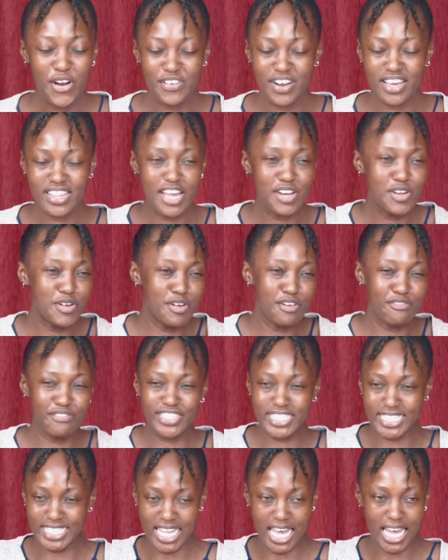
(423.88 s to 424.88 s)
Or rather, I don't know
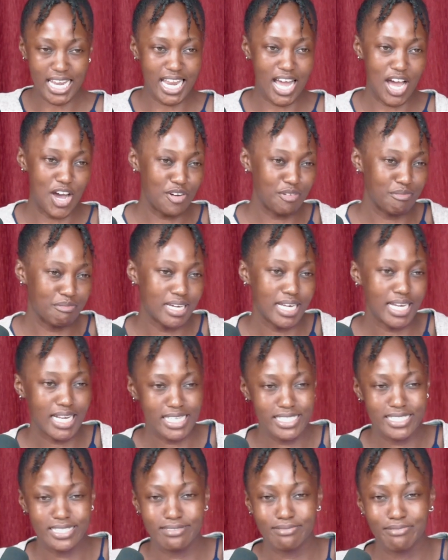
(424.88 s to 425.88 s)
if it's there now, but
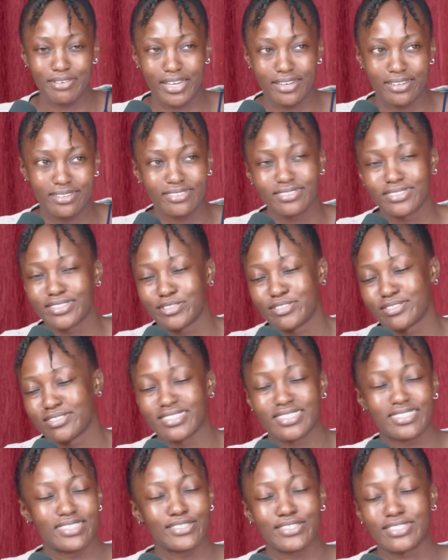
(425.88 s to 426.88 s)
at least when
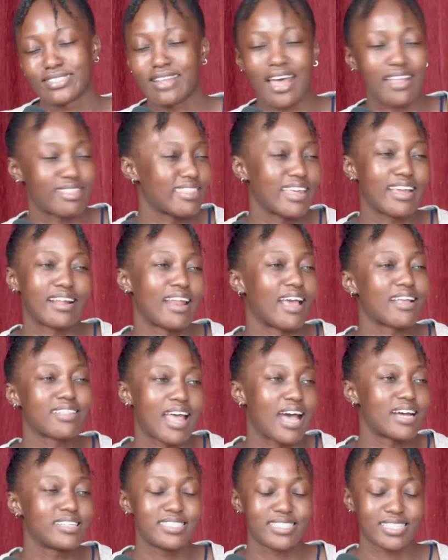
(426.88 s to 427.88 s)
there's nothing
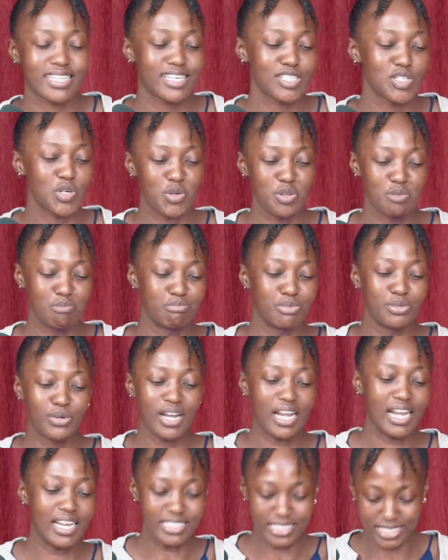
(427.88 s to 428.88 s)
like that in that whole
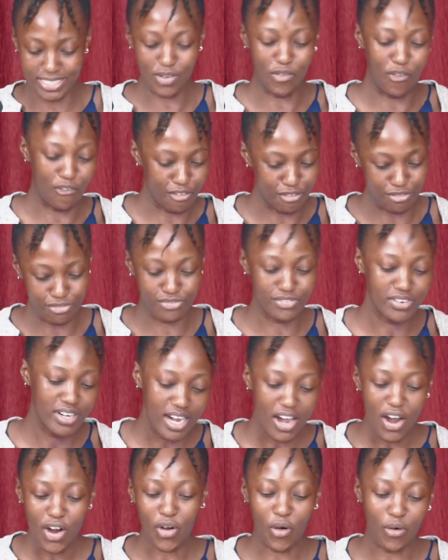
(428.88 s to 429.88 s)
booklet of
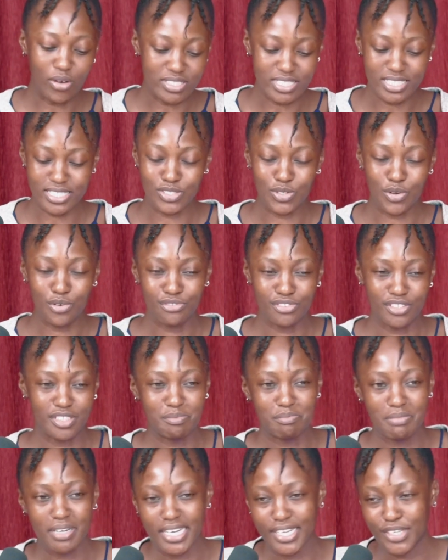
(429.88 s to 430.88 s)
courses
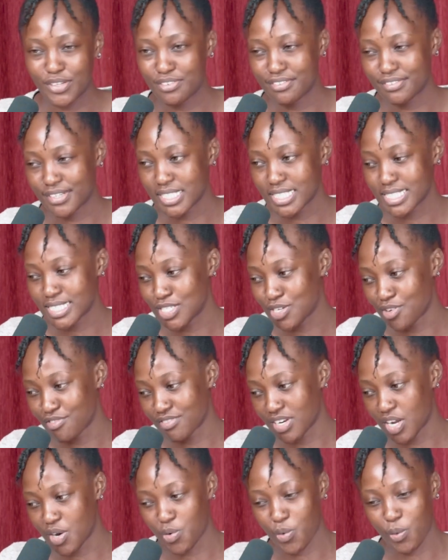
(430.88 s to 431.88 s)
offered by University
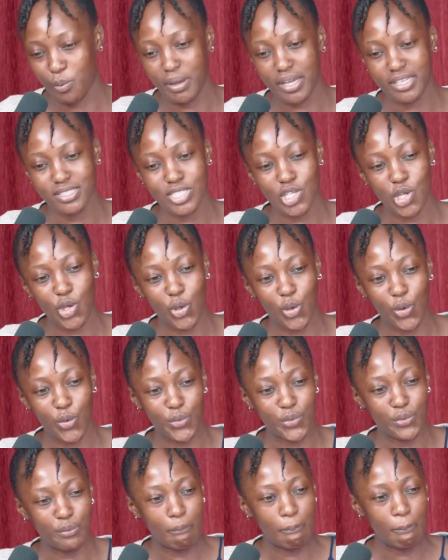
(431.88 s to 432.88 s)
of Nairobi.
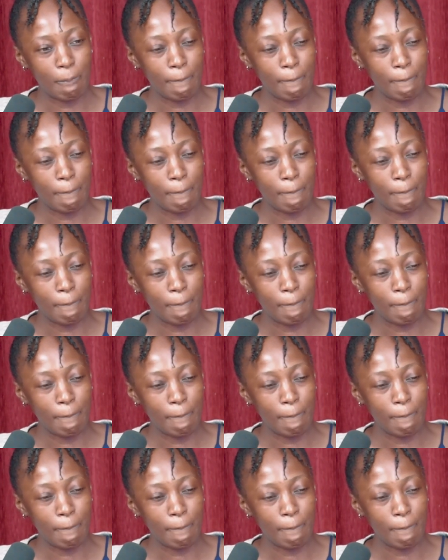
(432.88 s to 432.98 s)
So